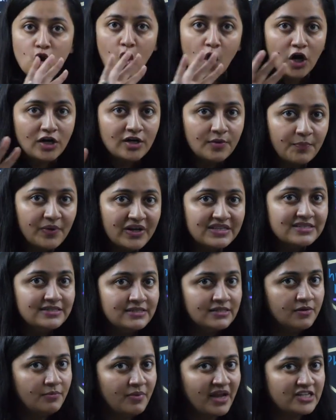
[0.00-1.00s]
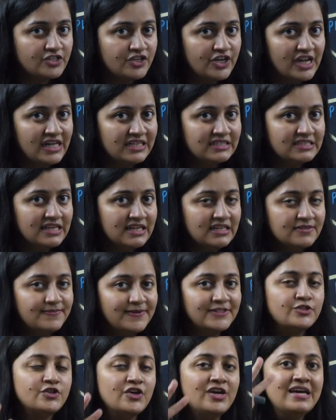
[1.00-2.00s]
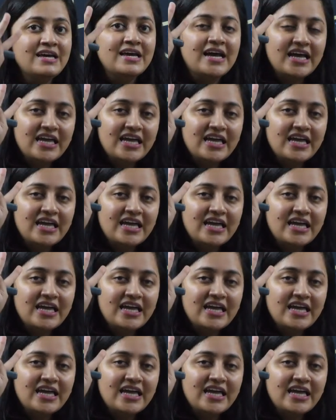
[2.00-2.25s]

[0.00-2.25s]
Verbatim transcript: not present in bacterial cells bache